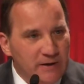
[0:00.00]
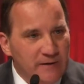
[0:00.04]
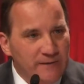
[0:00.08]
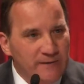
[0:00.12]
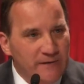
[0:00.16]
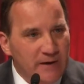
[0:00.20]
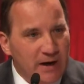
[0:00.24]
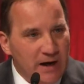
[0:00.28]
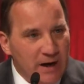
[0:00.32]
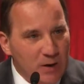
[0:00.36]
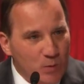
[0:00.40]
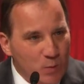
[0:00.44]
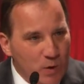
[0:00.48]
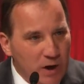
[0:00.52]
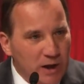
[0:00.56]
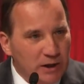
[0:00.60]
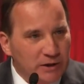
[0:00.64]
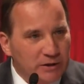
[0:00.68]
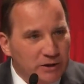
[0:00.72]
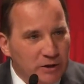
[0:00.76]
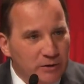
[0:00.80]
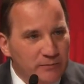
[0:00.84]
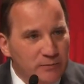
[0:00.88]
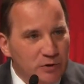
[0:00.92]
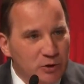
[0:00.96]
that I
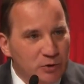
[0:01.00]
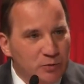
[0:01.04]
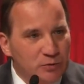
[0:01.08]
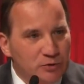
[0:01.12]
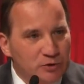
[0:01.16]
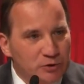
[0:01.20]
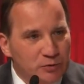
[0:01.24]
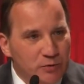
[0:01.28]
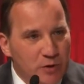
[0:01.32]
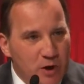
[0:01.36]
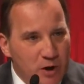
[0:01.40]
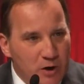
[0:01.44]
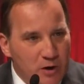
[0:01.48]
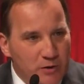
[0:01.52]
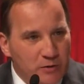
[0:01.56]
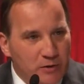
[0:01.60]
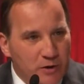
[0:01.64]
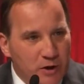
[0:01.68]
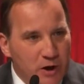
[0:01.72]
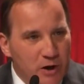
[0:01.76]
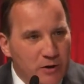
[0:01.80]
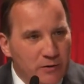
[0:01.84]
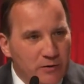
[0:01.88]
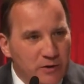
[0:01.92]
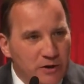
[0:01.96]
welcome you to our
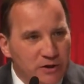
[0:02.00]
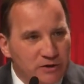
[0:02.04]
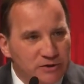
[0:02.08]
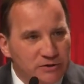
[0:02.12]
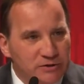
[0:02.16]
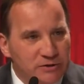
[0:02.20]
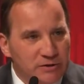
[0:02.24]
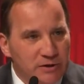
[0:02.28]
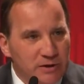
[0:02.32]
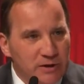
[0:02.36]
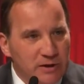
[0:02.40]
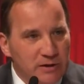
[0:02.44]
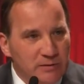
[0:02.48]
Congress.